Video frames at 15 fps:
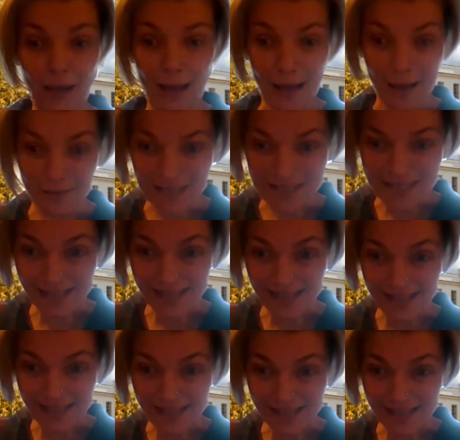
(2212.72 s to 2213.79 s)
Having said
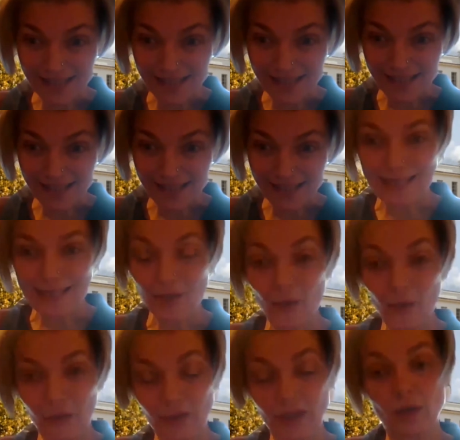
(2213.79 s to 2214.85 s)
that, I still
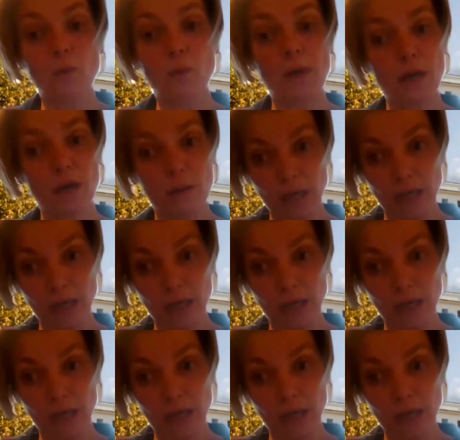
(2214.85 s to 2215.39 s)
think we are